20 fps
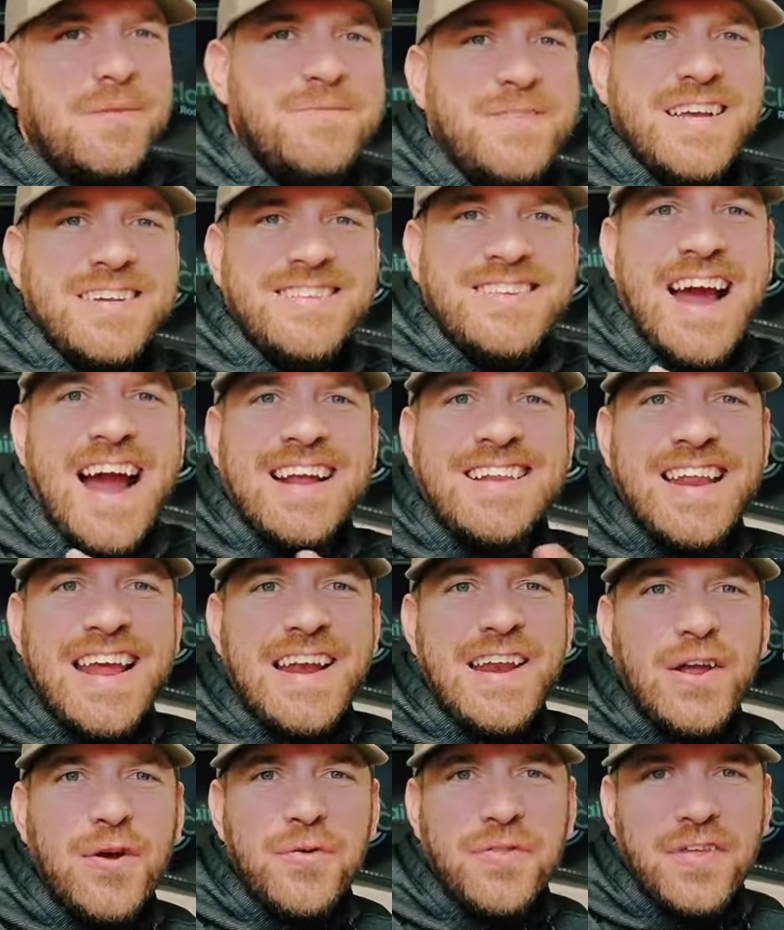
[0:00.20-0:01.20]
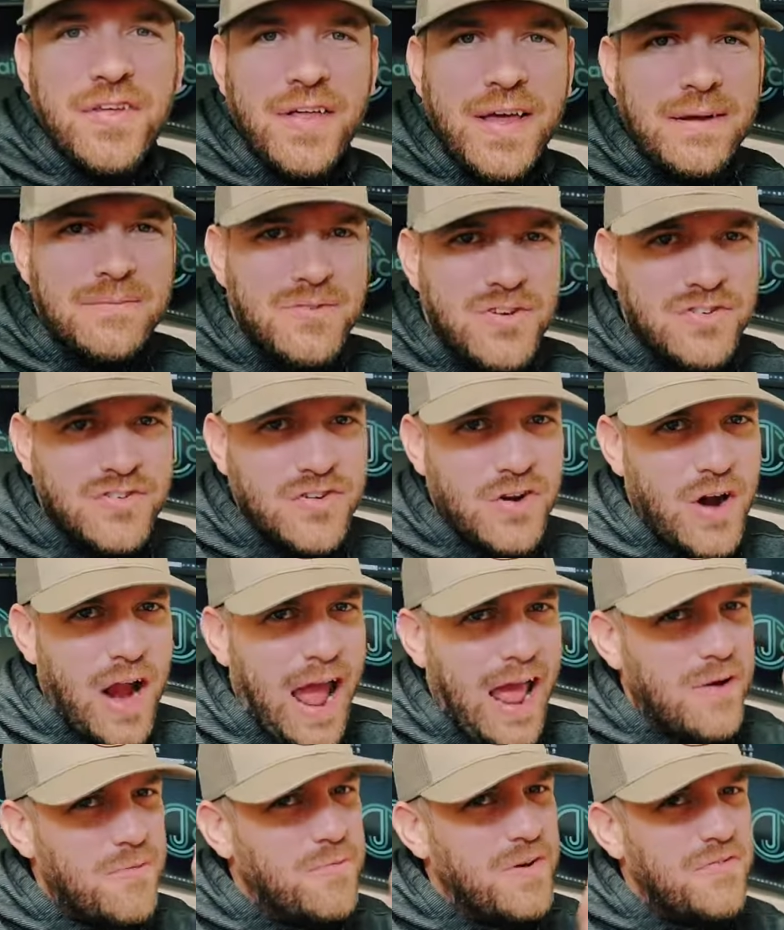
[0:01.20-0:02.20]
TikTok Nate here with Claim
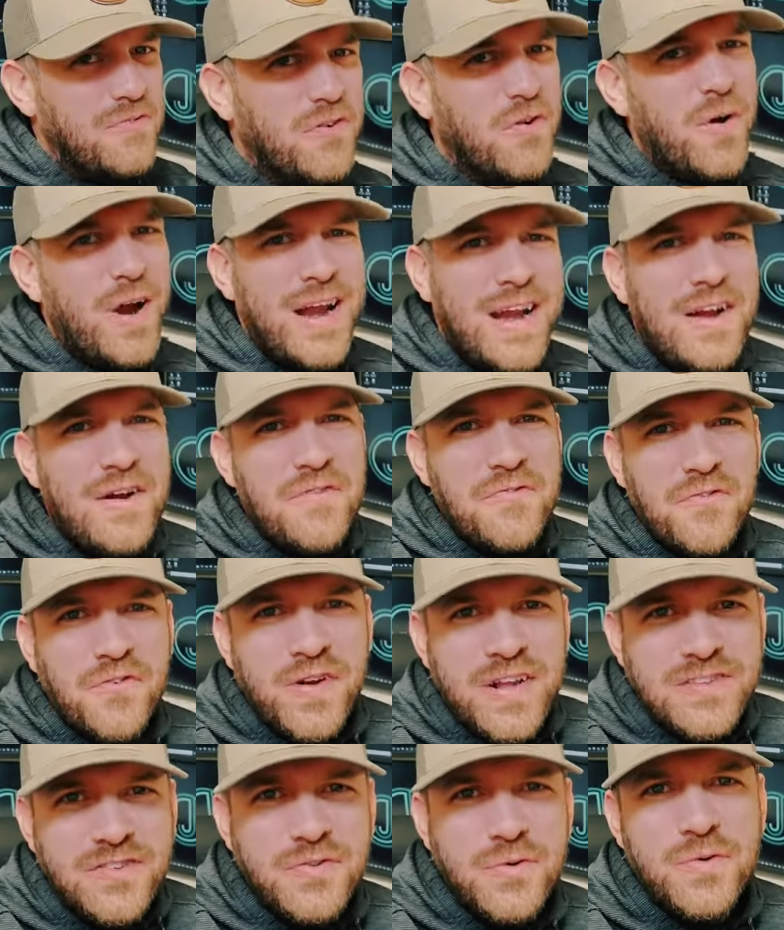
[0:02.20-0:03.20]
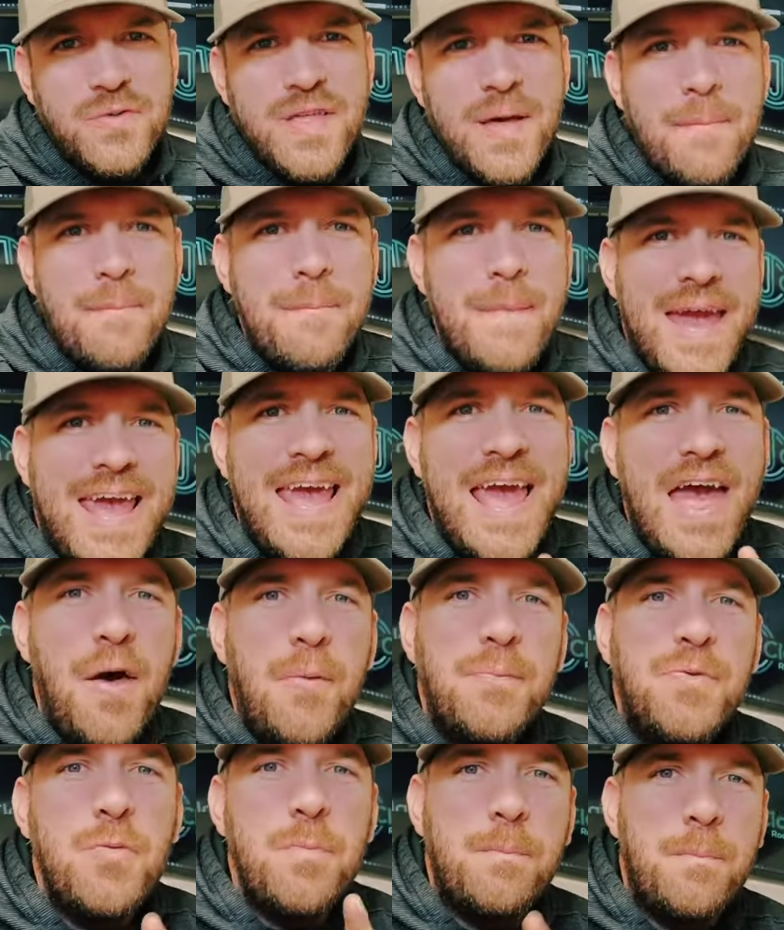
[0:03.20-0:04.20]
Juicer, and we've created a free tool that may
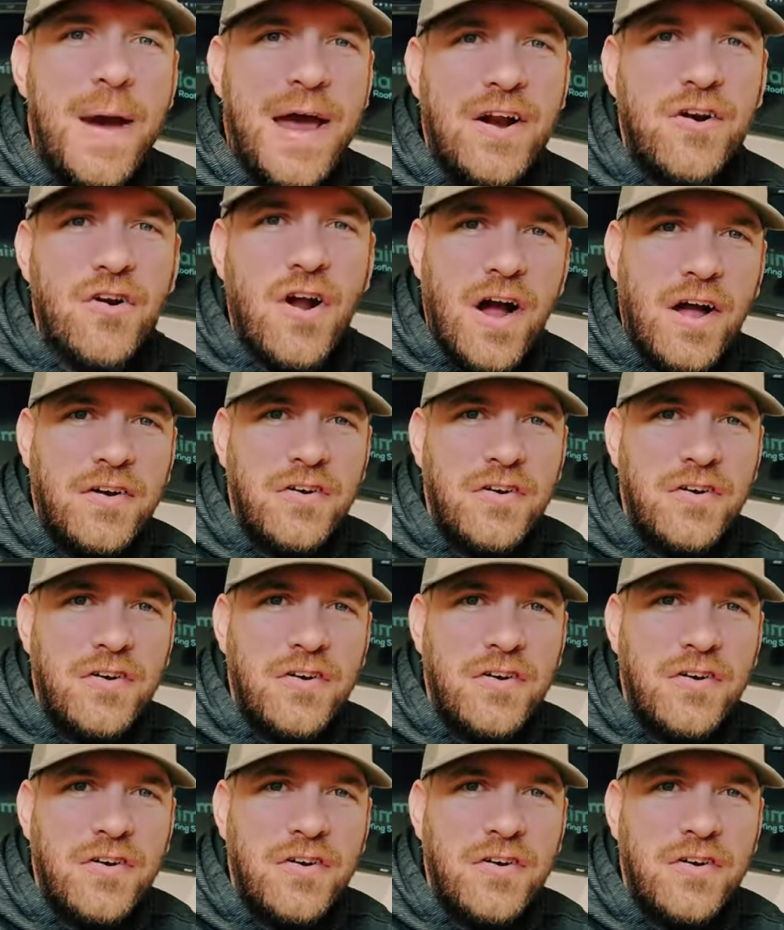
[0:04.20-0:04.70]
help you better